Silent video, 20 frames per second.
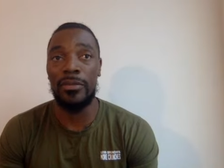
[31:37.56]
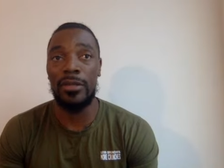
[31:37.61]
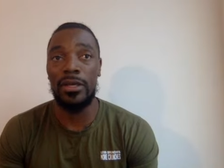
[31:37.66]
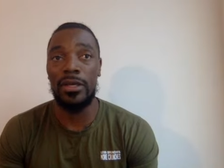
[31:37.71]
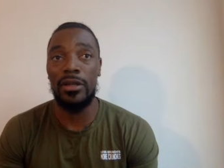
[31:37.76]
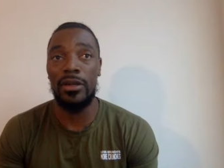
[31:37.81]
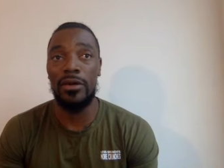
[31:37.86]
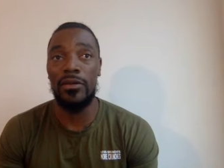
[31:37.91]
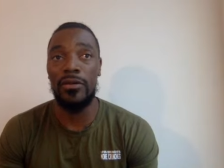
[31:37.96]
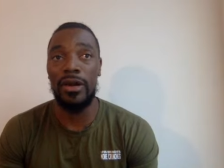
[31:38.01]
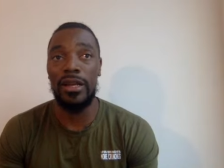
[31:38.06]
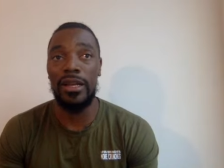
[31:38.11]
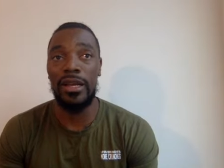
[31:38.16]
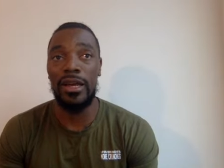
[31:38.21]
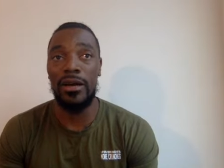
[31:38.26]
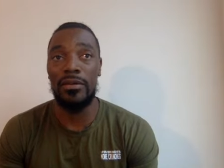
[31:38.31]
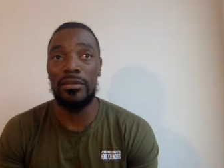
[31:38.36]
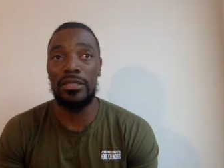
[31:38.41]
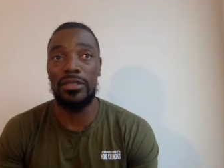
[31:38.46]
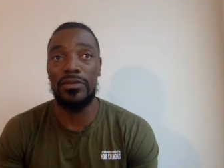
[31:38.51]
you know right
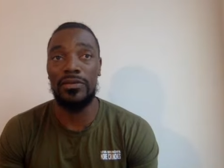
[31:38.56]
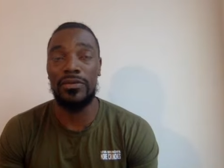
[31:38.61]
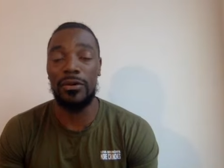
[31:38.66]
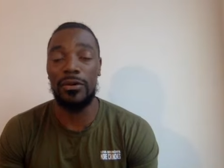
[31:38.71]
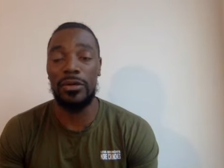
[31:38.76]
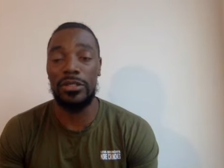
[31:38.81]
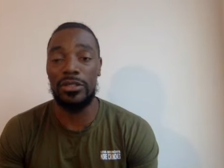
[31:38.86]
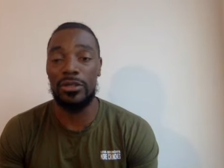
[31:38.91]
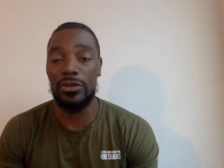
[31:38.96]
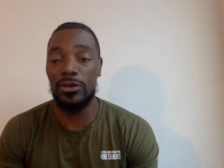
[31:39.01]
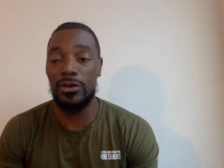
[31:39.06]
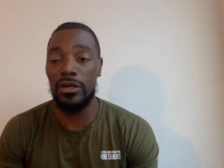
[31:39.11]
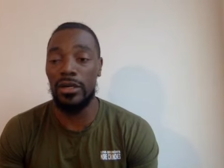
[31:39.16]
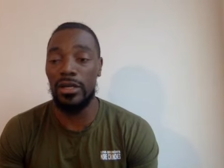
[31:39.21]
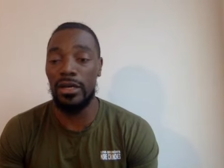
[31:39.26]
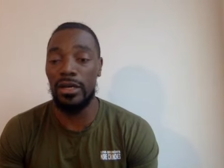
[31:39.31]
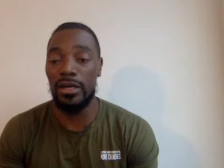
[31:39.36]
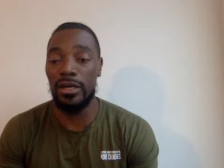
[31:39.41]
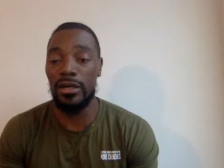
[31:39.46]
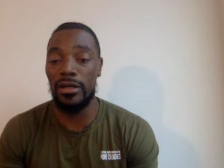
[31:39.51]
now I'm just focused
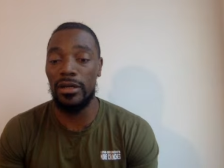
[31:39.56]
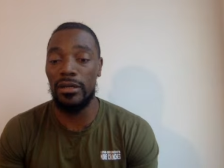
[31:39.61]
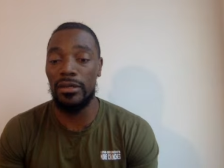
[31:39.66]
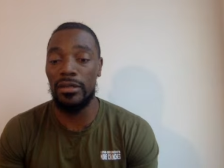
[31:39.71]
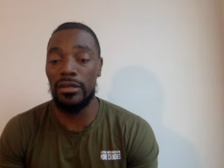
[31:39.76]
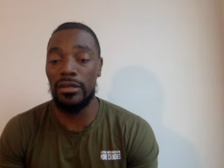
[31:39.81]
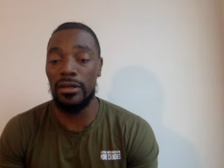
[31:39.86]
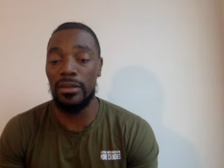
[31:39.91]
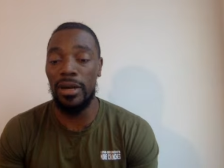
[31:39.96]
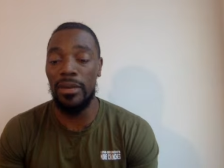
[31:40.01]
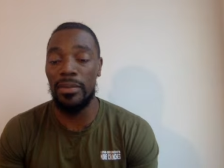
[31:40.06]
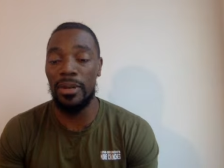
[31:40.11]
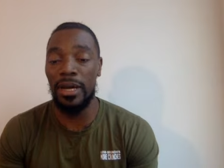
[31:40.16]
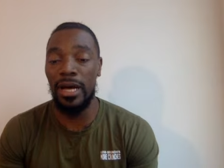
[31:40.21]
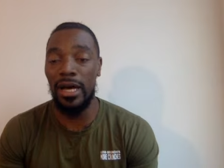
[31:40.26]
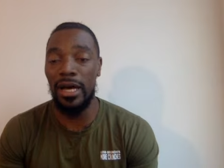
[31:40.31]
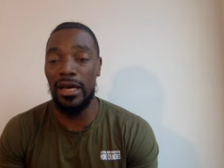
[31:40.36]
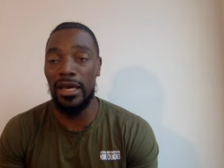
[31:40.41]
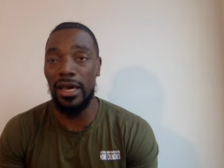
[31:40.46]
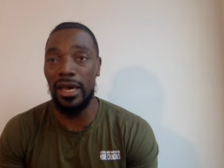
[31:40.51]
on uh, you know my
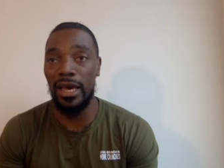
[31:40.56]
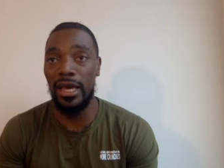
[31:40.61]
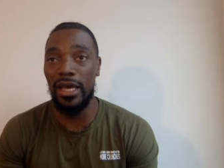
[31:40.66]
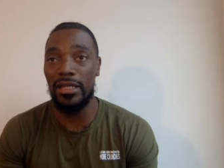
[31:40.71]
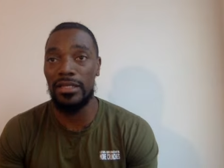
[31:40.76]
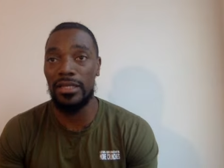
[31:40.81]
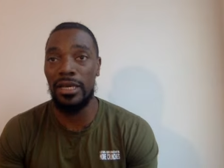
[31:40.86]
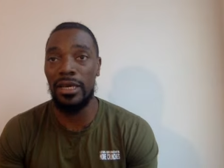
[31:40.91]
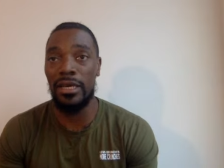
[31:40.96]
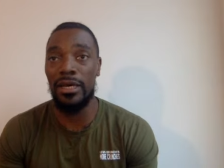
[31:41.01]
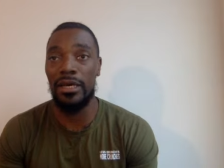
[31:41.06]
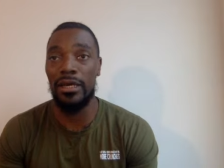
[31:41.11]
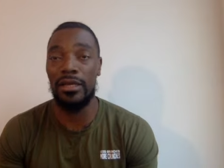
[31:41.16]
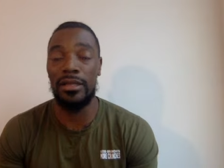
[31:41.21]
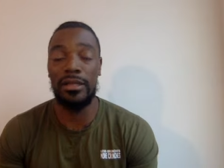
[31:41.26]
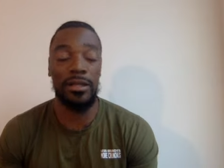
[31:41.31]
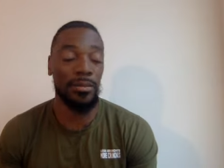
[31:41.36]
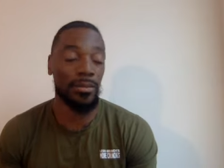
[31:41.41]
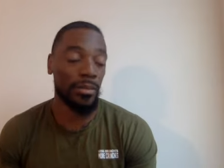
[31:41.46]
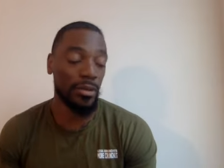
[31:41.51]
podcast and
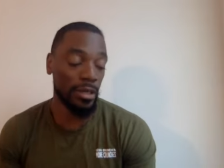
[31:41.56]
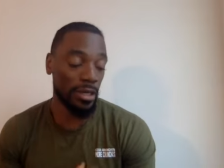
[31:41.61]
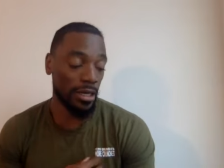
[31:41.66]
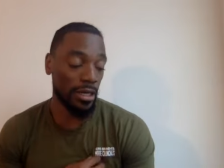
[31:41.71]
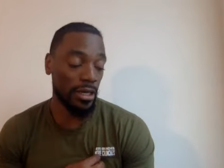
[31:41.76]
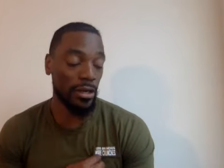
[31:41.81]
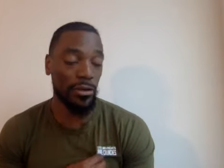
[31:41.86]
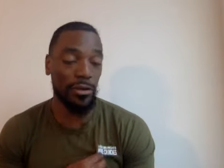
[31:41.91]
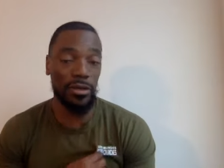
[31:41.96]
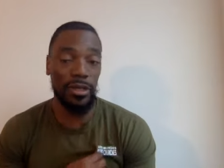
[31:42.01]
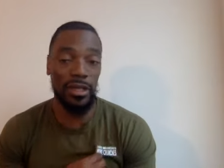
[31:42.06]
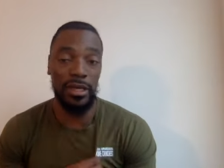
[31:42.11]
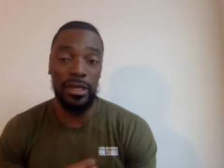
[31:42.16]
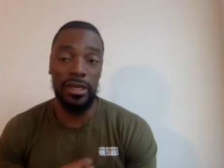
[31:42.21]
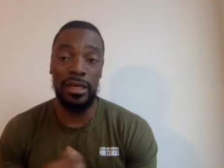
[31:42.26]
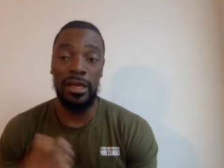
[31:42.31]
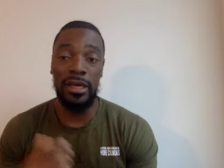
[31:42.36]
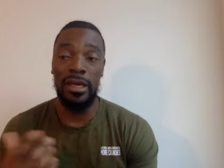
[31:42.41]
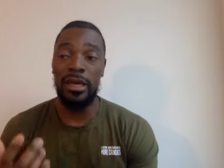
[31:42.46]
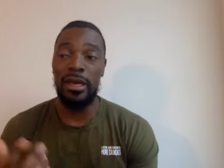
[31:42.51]
the the
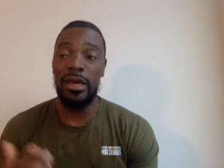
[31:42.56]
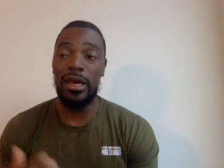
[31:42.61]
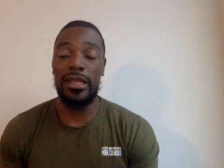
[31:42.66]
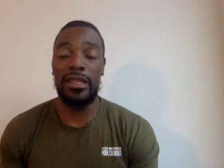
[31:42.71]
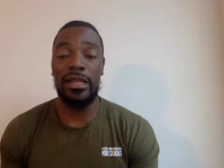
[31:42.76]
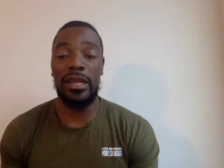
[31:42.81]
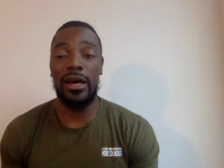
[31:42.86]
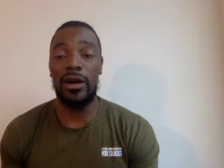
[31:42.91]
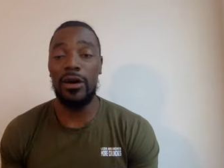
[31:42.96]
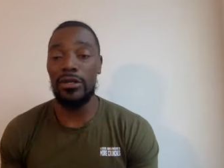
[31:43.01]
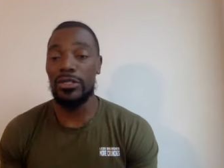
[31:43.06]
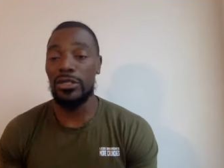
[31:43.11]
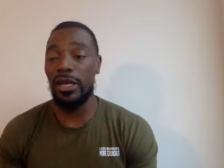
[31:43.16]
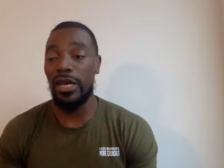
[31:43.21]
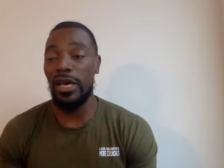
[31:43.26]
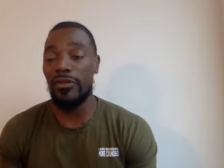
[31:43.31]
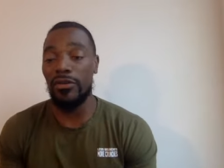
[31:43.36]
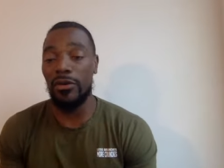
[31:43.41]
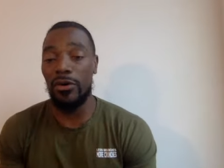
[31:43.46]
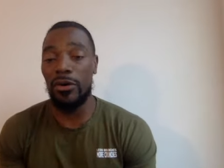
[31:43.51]
clothing, and then I also
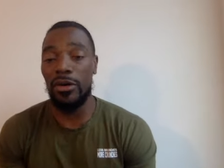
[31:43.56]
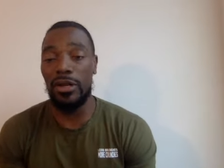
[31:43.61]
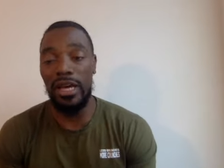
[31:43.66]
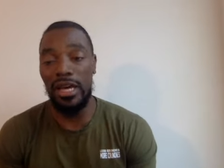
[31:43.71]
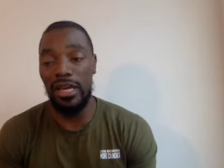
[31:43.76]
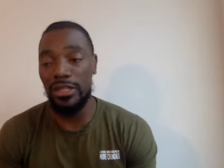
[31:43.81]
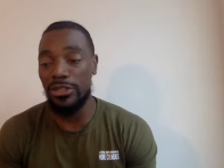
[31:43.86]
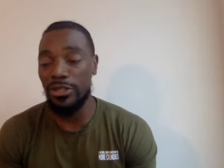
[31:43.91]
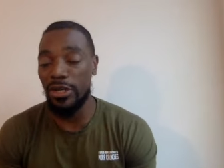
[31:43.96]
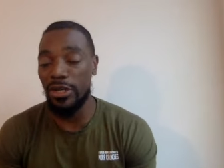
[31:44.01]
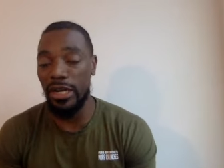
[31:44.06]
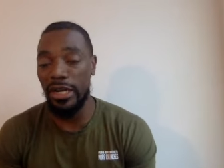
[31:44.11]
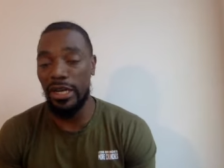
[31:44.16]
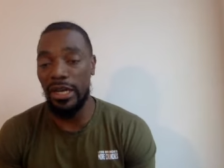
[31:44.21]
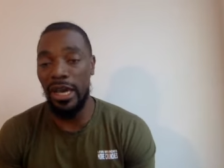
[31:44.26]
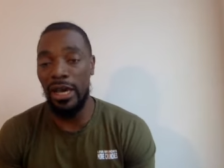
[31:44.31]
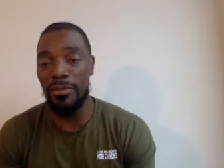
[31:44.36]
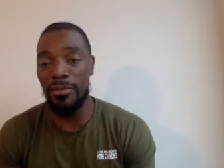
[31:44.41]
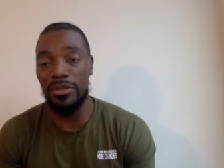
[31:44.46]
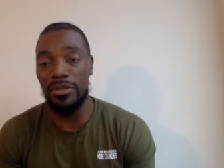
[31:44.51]
have an online training
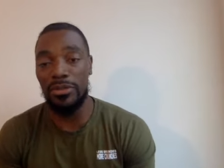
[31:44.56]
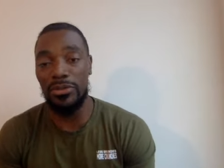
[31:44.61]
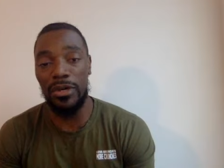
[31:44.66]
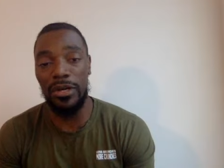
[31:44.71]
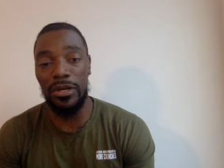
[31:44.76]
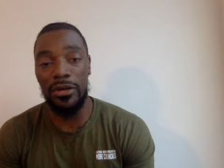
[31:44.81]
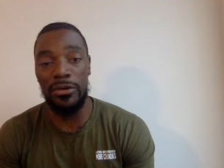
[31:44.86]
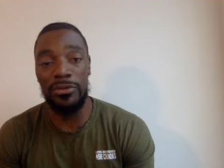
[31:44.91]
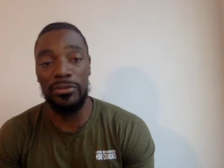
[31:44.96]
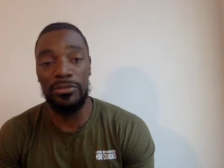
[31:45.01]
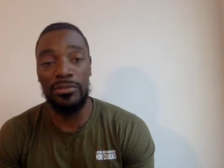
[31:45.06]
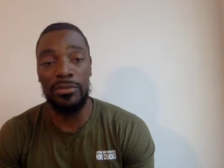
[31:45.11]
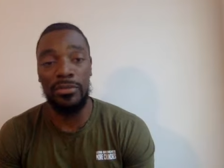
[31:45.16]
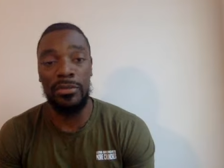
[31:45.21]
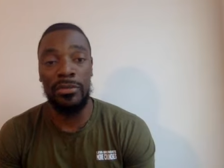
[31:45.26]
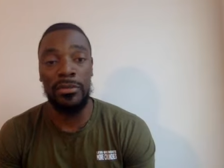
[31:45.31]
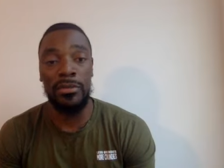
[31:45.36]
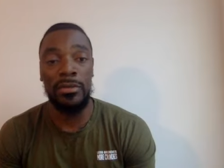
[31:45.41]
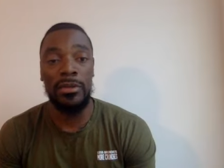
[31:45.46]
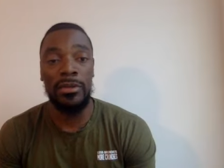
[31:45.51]
app as well.
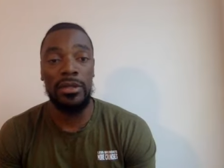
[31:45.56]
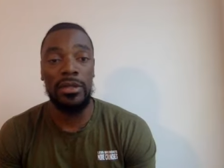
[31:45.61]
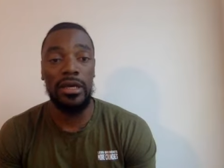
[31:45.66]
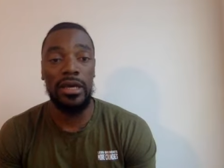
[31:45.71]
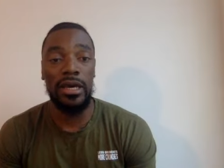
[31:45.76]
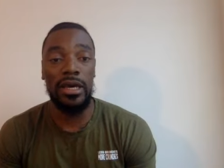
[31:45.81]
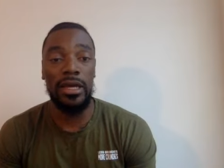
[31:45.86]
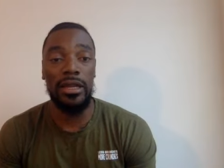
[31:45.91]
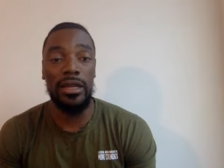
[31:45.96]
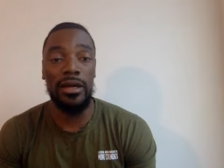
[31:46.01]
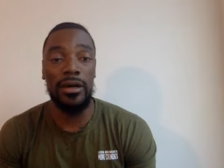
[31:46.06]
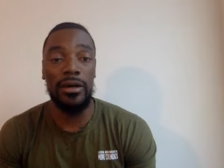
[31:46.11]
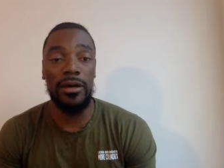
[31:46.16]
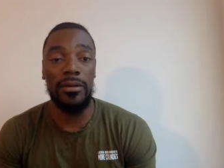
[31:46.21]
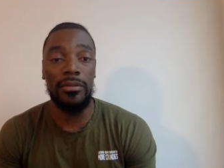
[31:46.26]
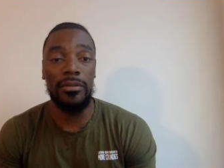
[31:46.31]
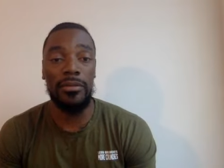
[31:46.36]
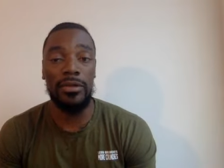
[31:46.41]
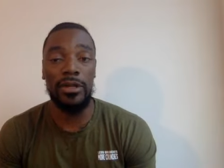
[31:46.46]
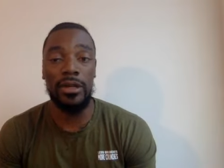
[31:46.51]
And um,
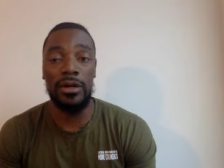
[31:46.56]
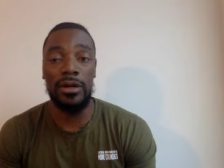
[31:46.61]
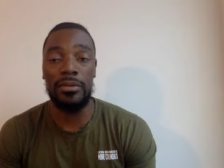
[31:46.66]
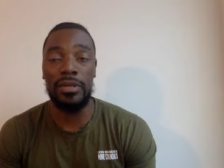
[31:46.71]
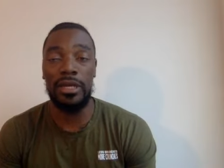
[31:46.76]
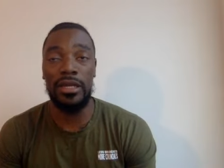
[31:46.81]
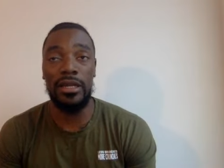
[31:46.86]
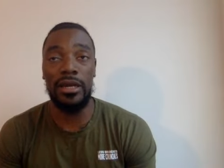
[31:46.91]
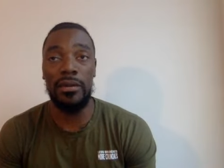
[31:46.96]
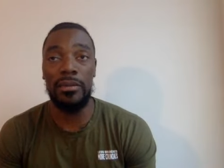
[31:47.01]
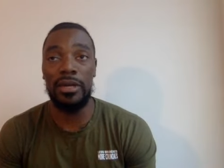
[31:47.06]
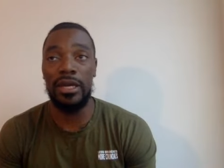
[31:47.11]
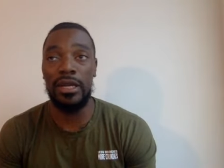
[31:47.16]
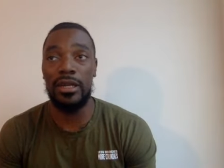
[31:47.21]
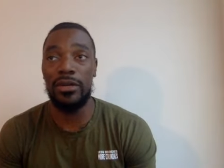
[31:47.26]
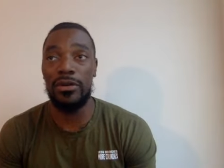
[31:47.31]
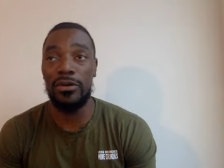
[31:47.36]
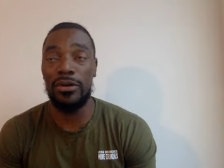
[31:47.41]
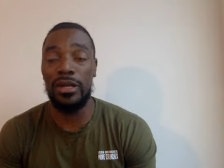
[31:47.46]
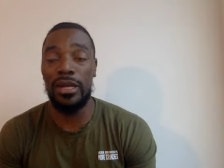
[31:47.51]
awesome. you know I'm
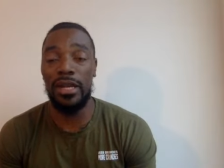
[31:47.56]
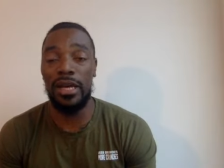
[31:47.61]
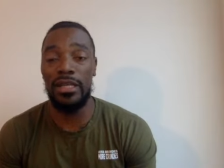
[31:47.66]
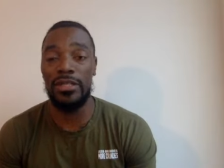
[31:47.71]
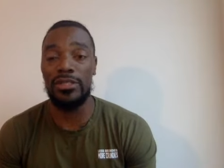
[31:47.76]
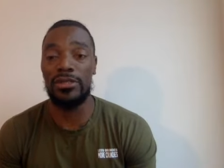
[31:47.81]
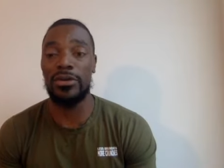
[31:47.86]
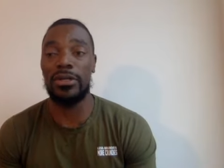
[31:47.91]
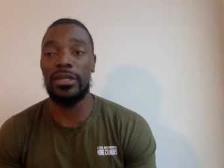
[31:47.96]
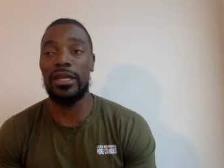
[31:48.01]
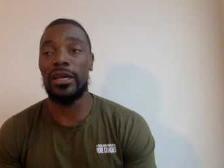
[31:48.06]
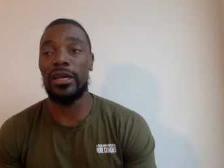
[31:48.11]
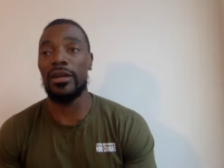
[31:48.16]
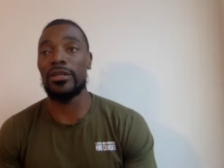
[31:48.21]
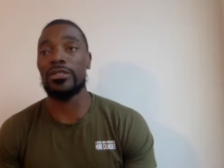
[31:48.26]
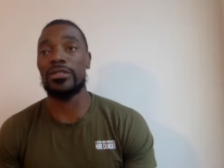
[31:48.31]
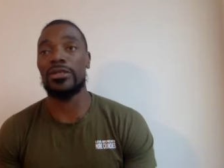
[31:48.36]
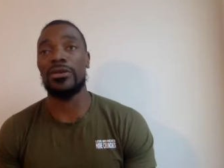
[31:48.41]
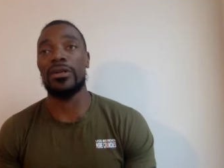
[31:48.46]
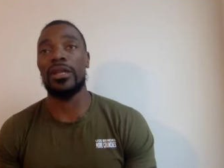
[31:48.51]
getting new clients on
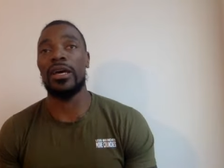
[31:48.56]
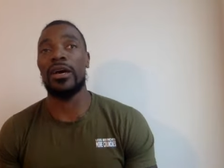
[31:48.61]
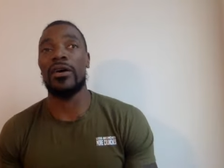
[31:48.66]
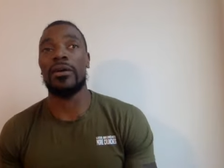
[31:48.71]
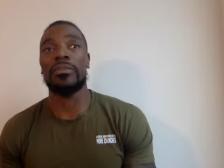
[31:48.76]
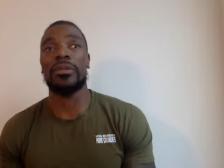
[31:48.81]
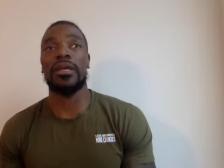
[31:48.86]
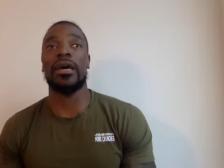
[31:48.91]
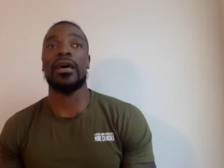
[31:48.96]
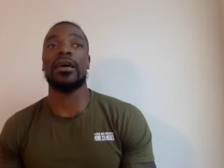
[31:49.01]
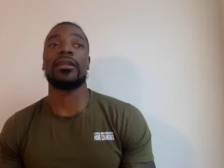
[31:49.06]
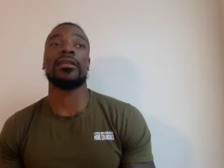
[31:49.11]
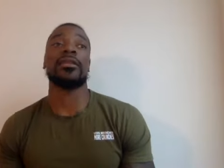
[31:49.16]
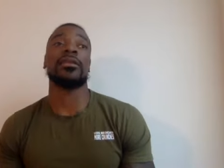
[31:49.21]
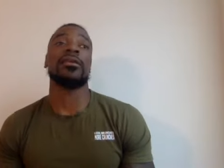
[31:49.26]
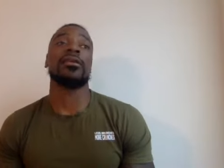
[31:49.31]
there, so now I'm not